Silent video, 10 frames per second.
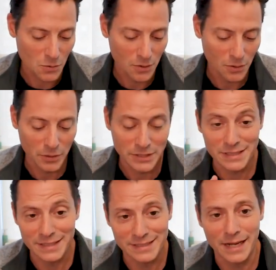what does it
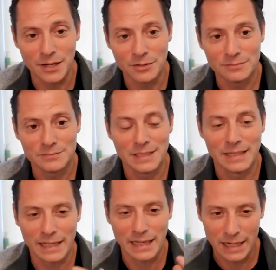entail, and
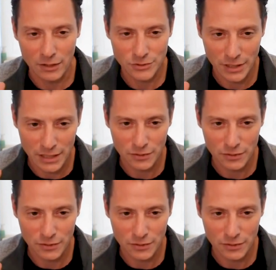that kind of also kind of